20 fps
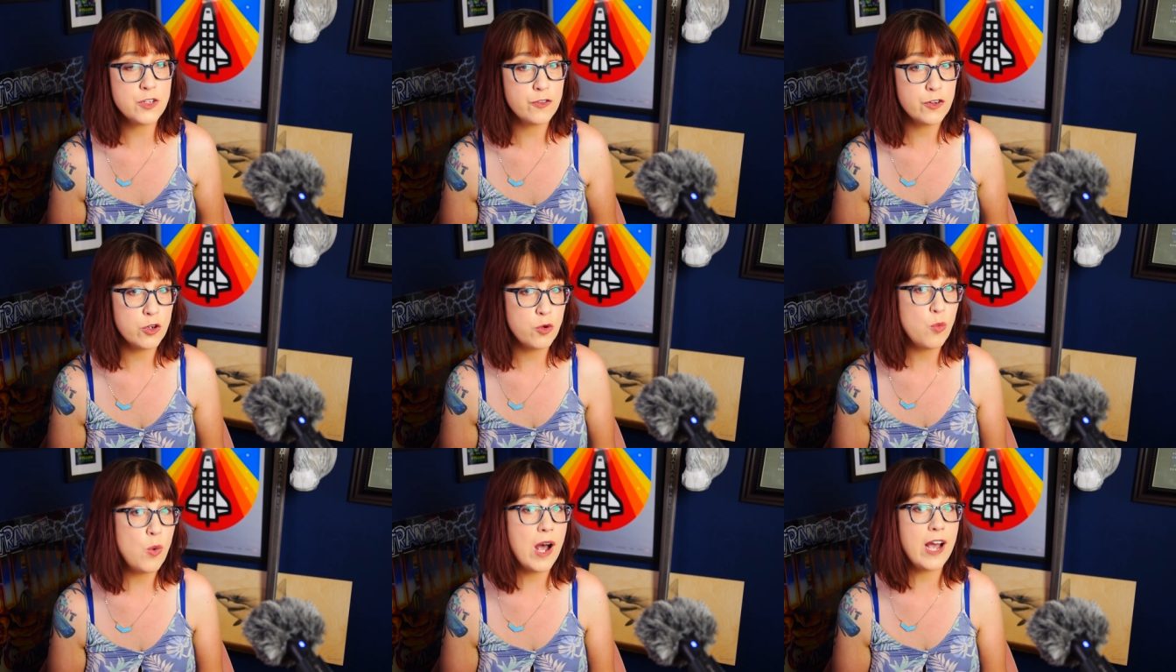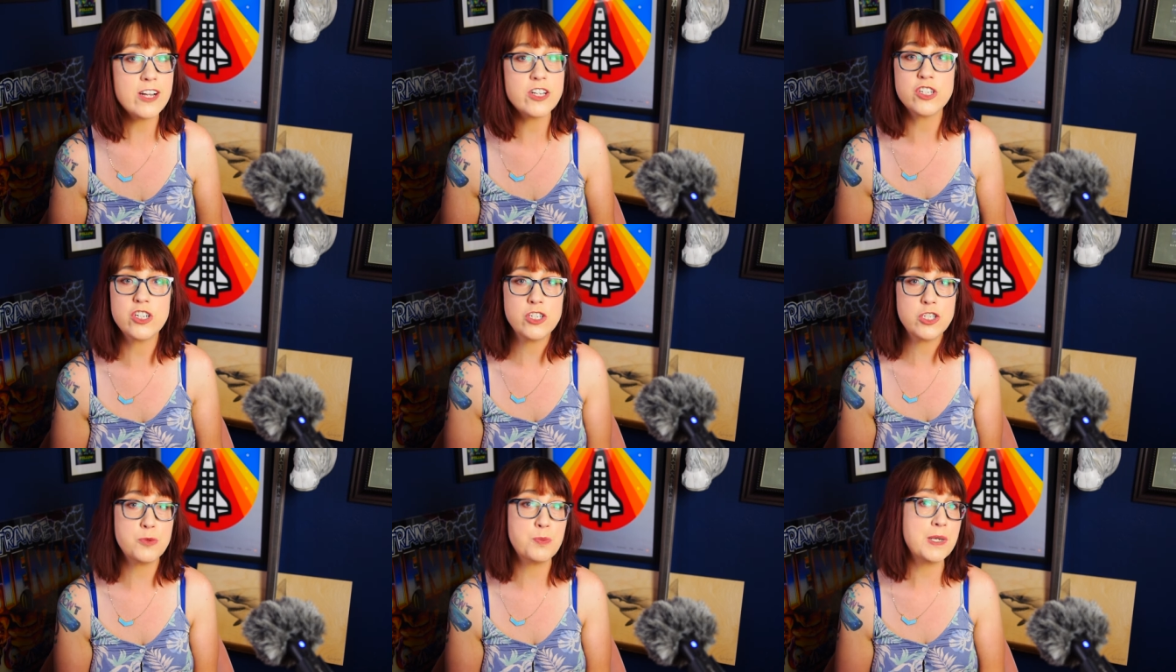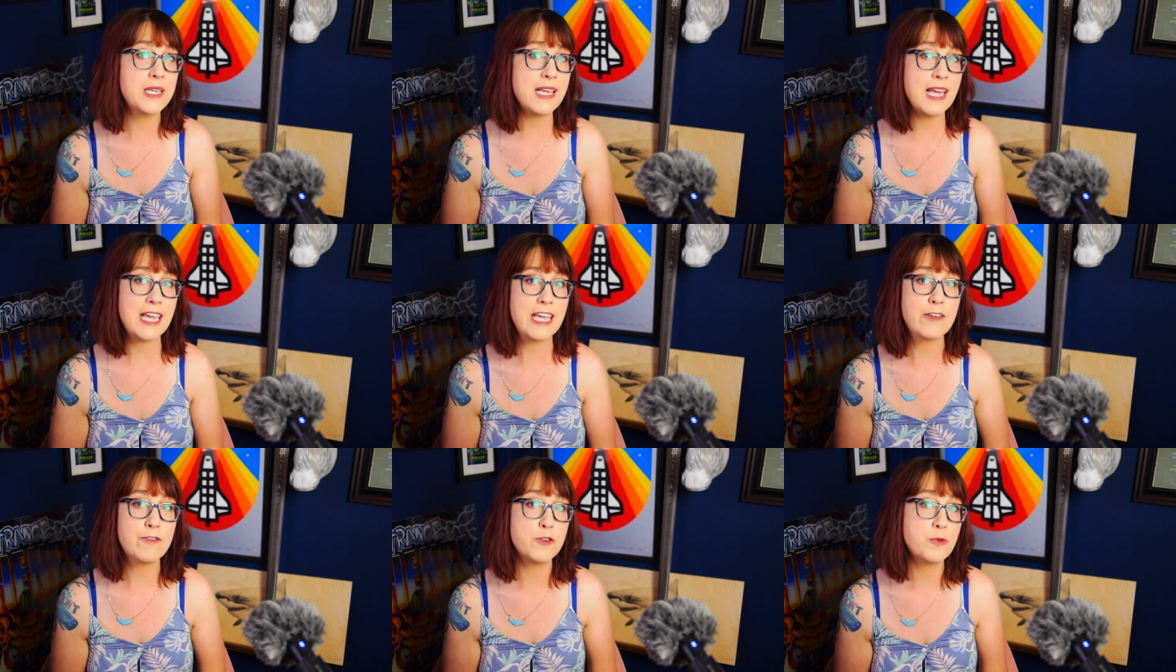for why she's
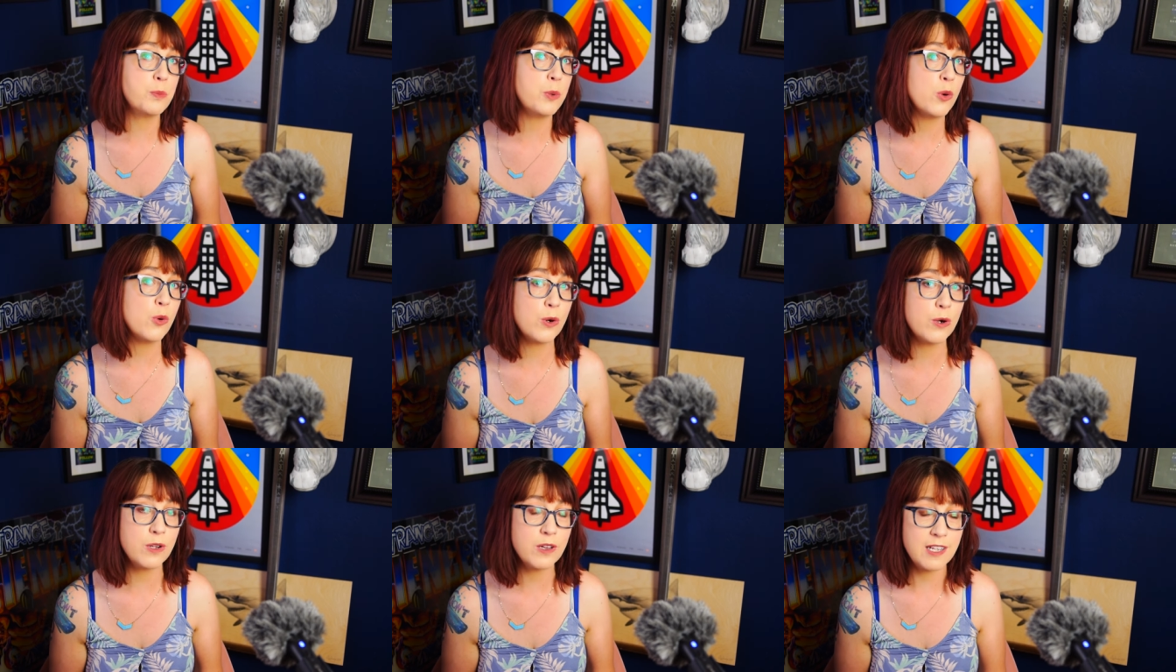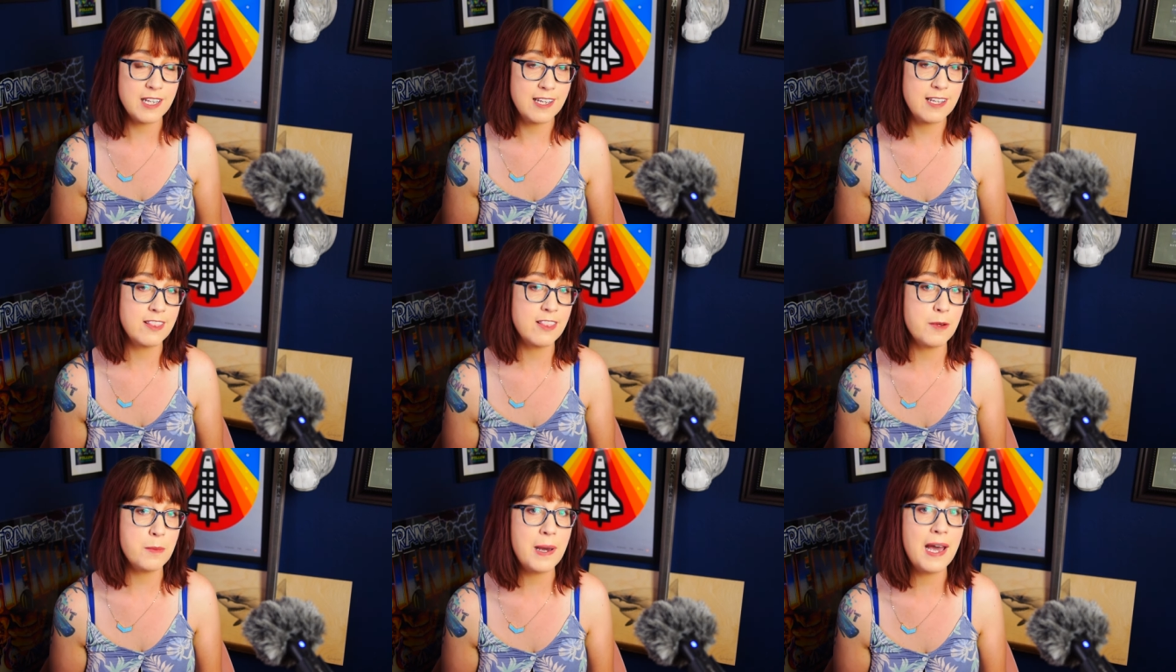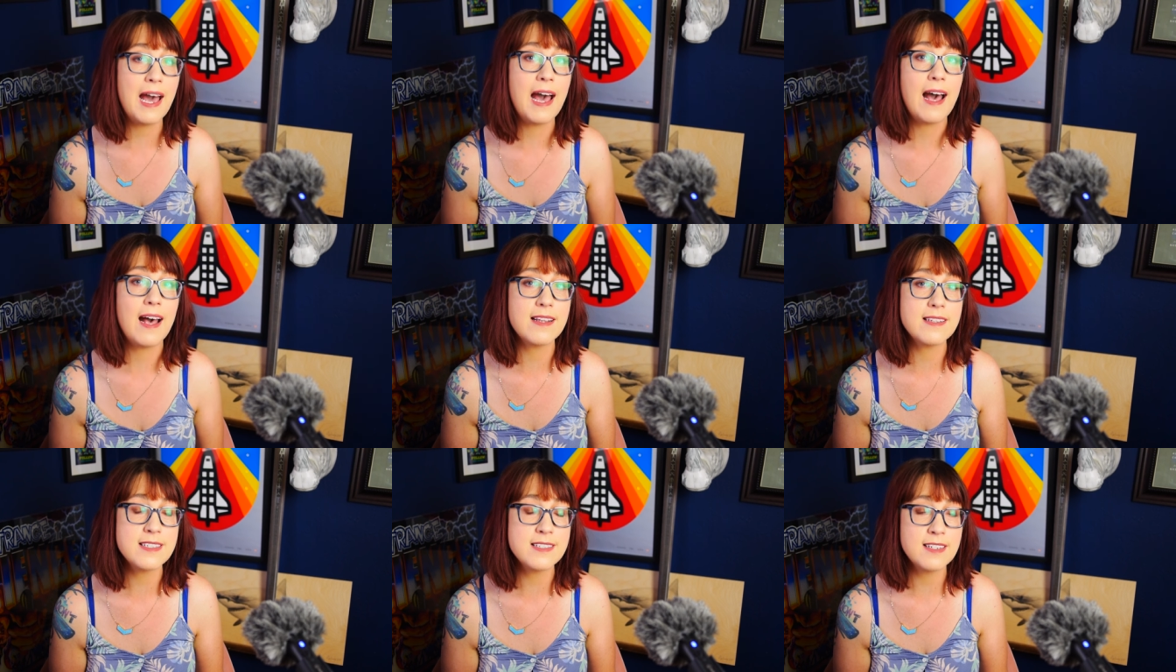behaved poorly in the
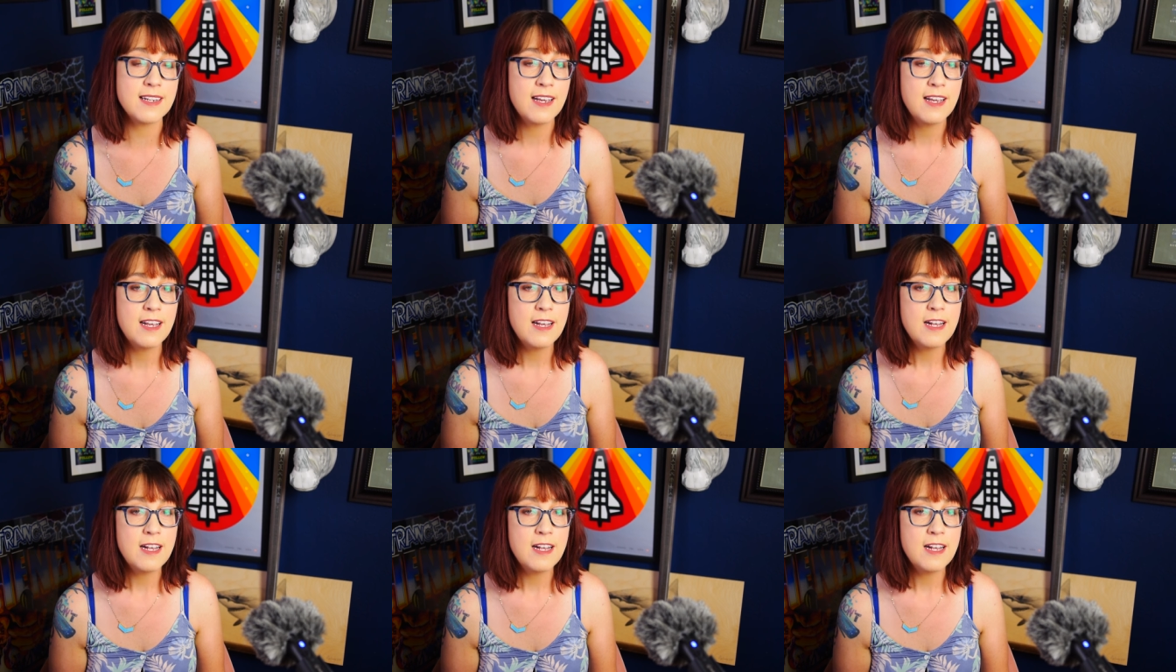past.